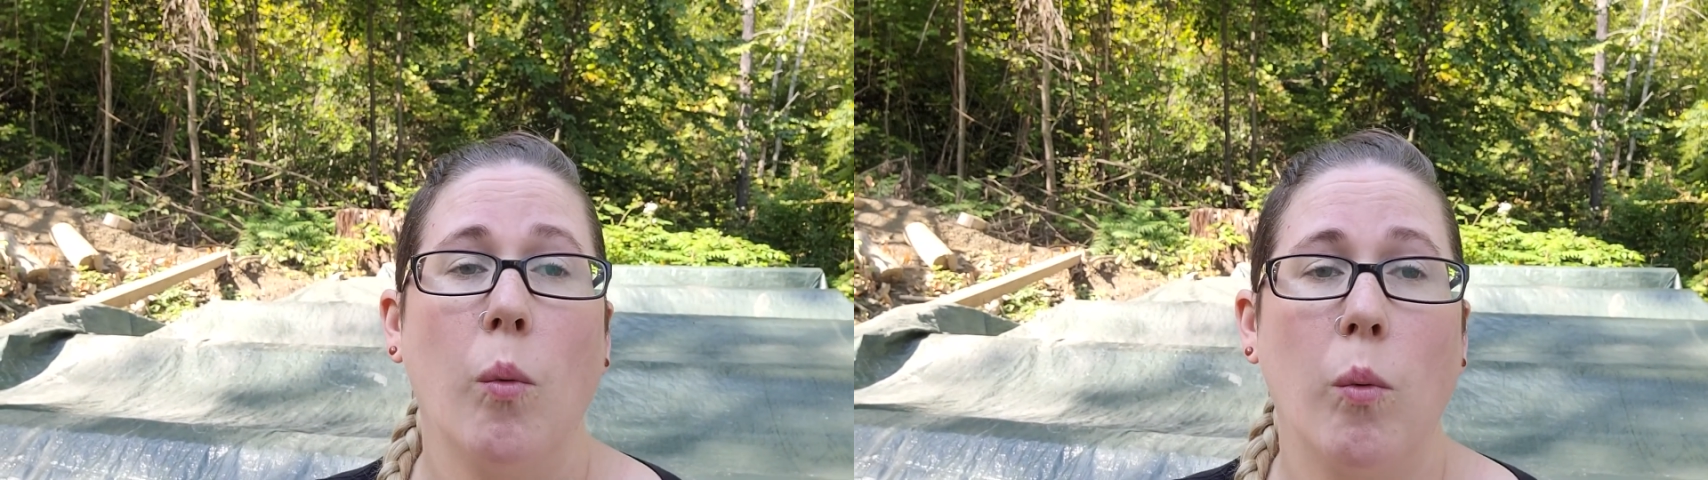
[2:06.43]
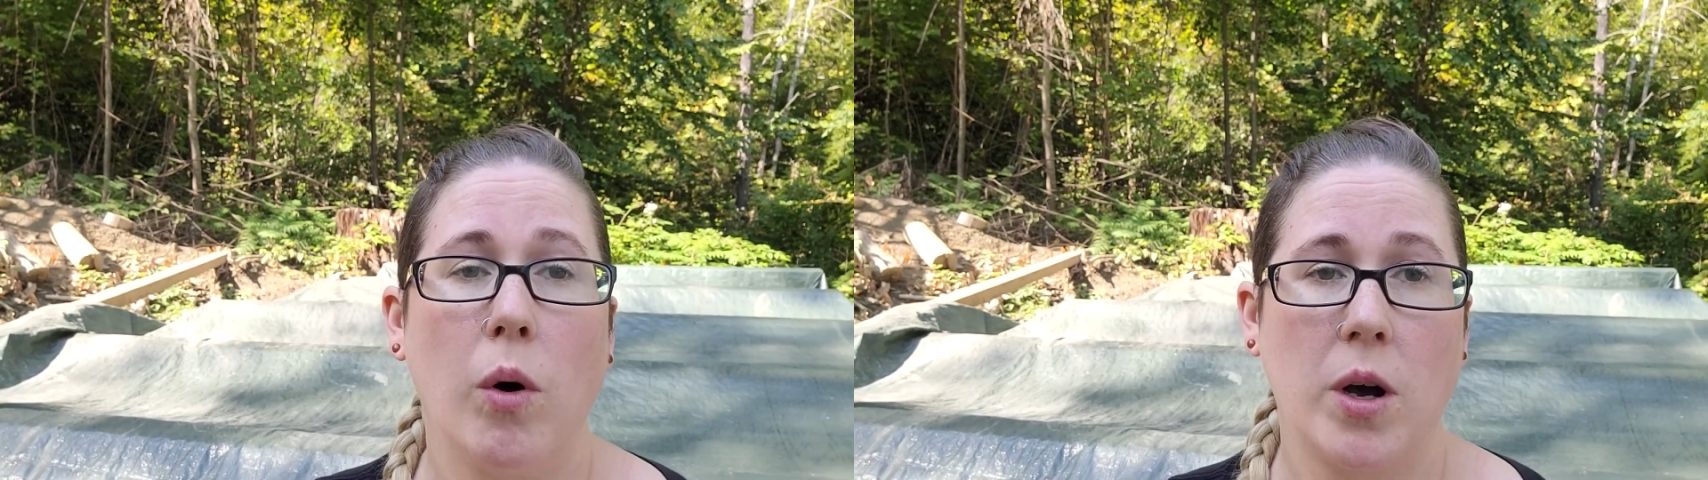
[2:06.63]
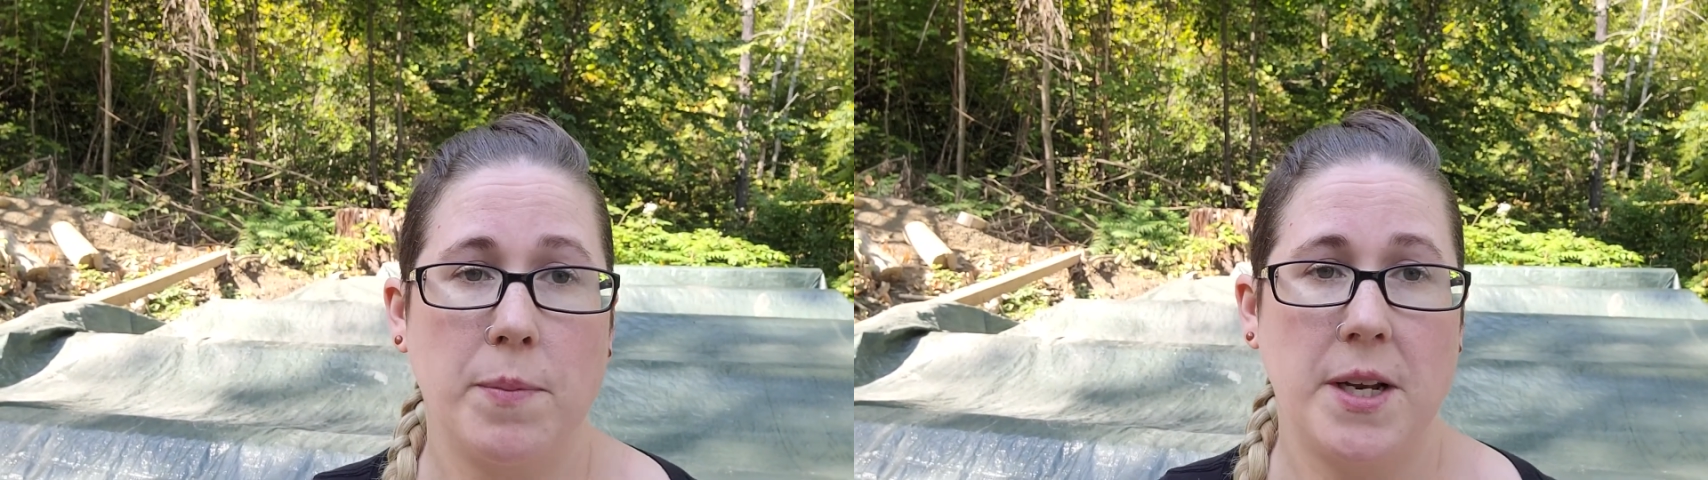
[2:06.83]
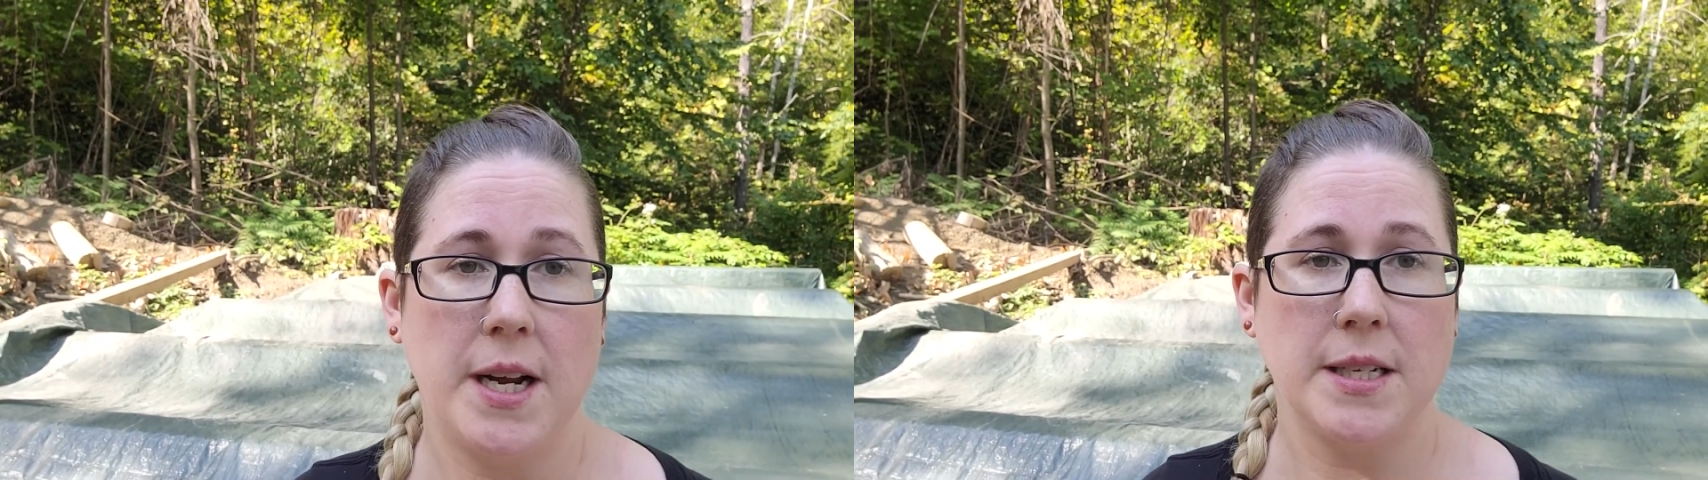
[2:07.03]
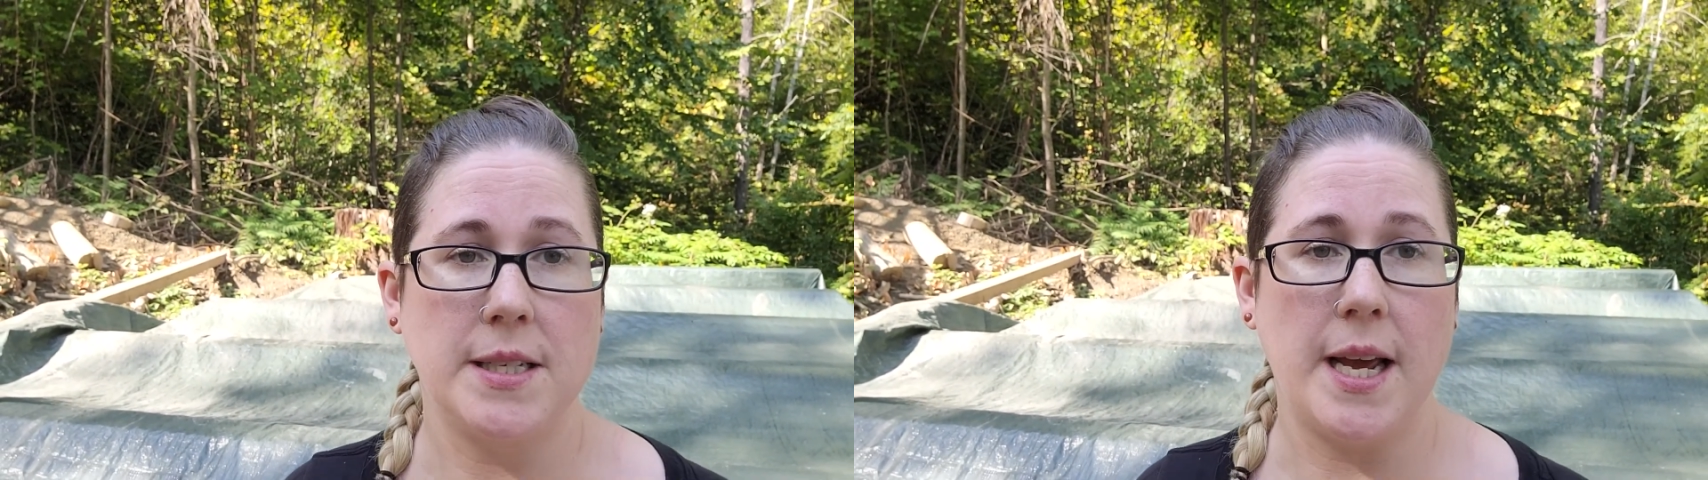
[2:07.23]
Woke up the
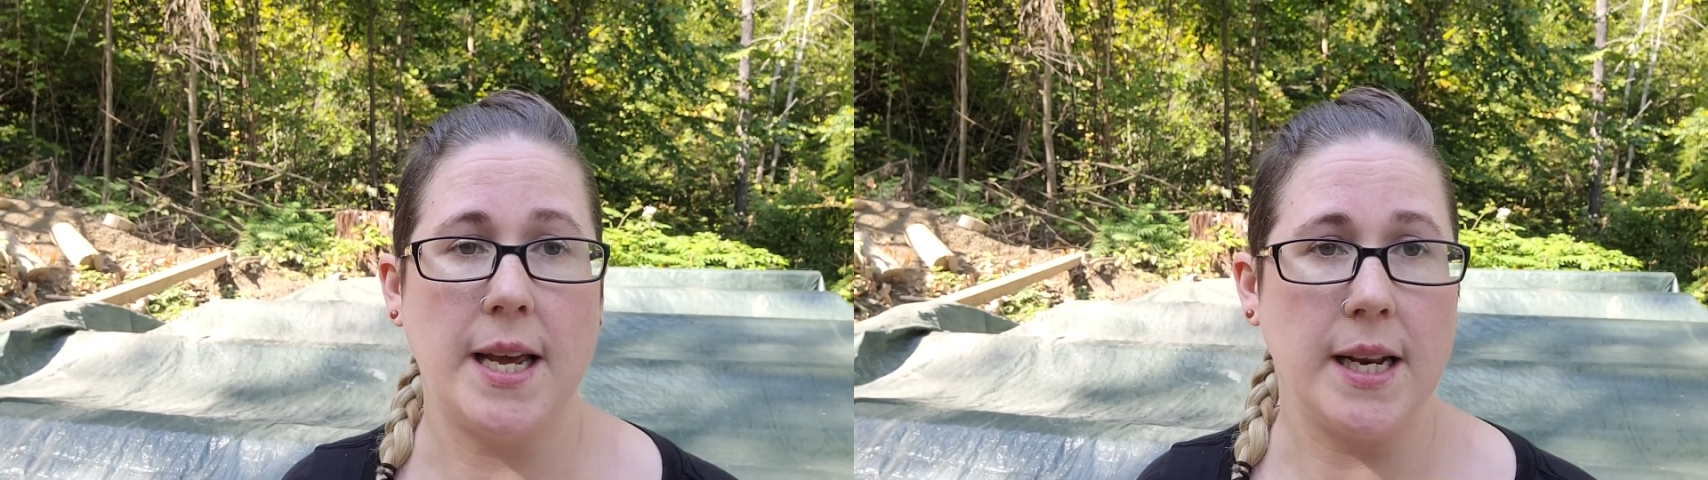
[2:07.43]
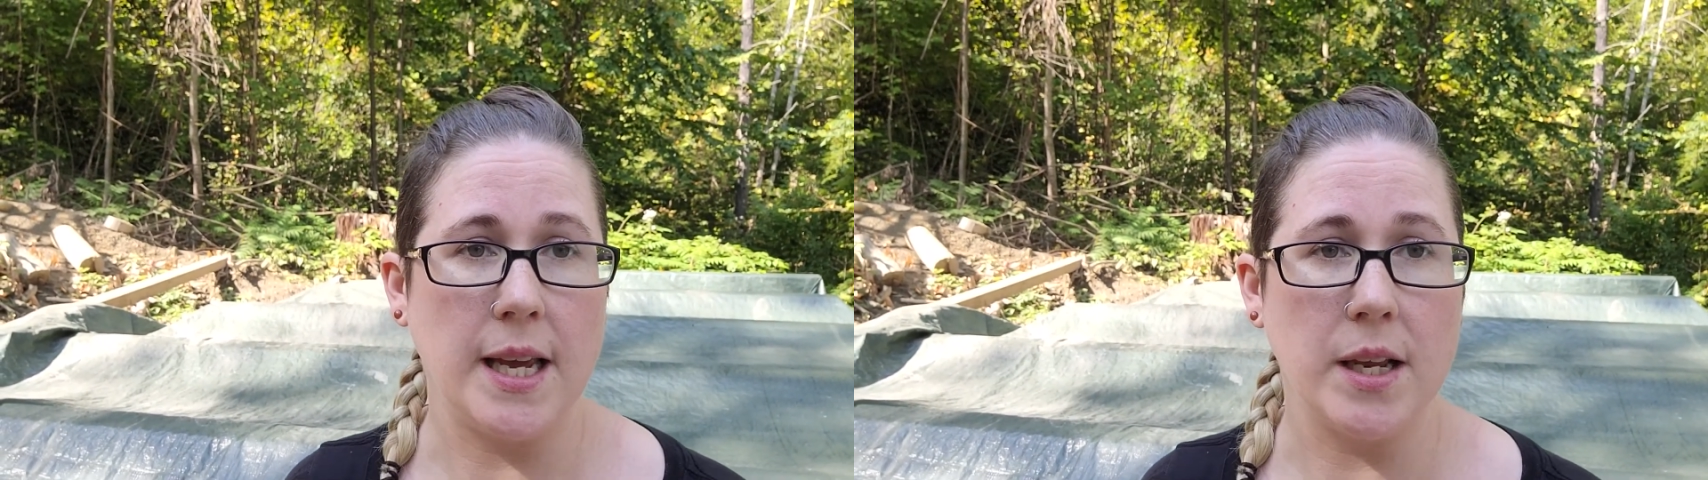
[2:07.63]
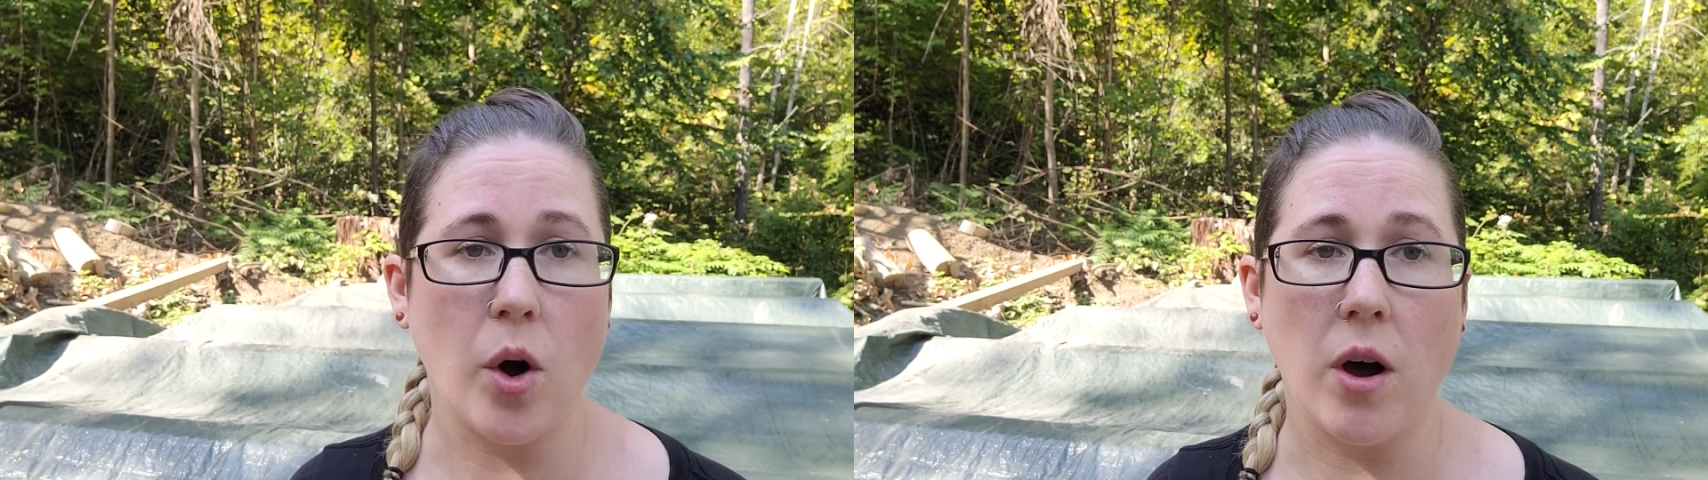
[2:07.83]
next day and he had